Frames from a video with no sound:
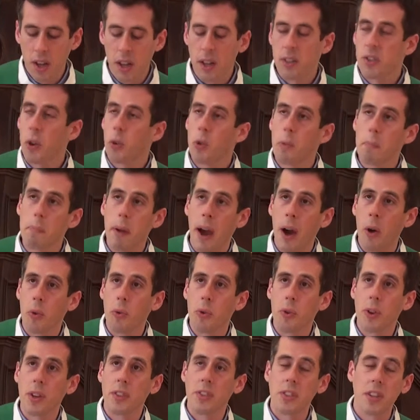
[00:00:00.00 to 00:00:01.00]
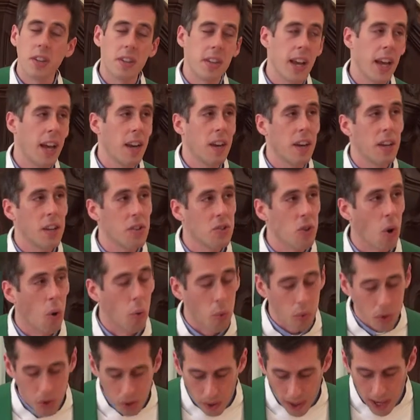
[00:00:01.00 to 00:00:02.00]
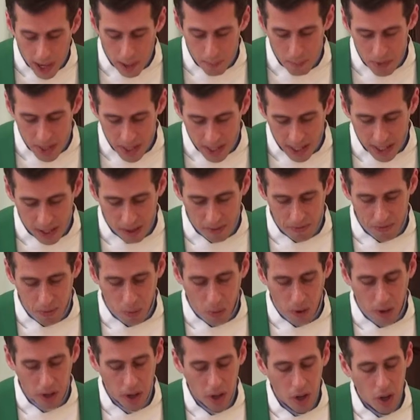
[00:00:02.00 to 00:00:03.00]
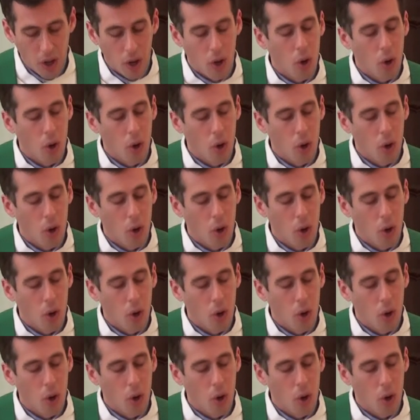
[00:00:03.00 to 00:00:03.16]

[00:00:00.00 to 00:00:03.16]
his own boundaries to tend, his own tribe to care for.